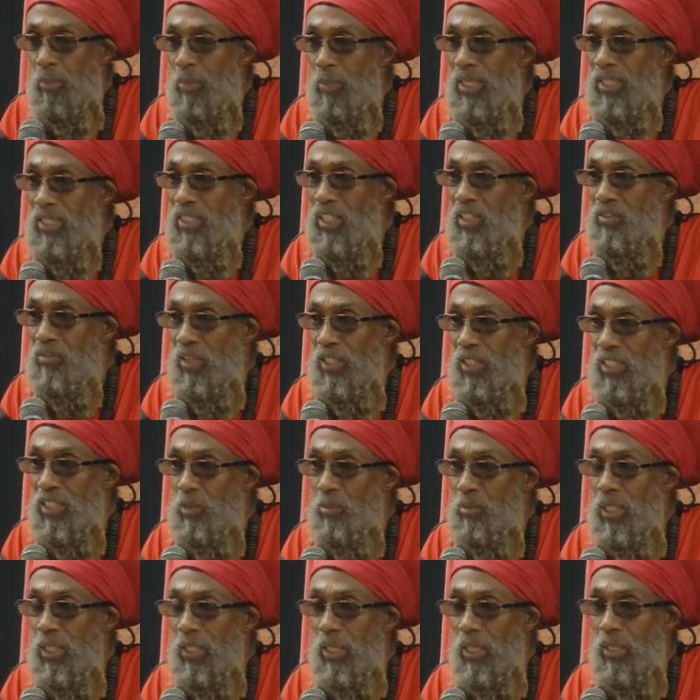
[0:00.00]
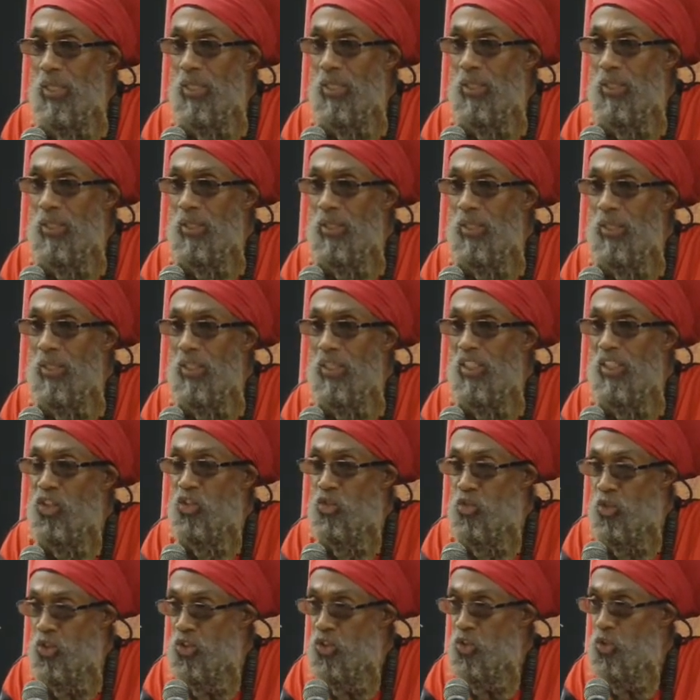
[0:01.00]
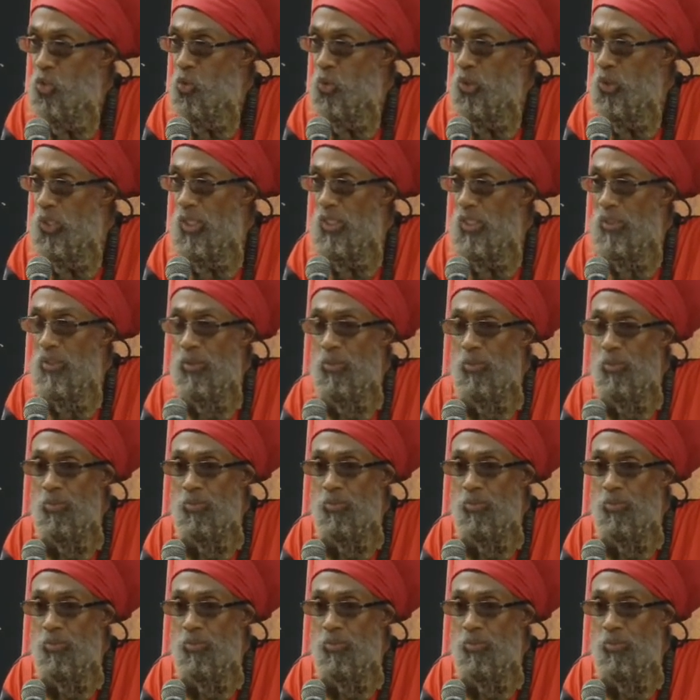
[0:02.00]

myself as being a history student,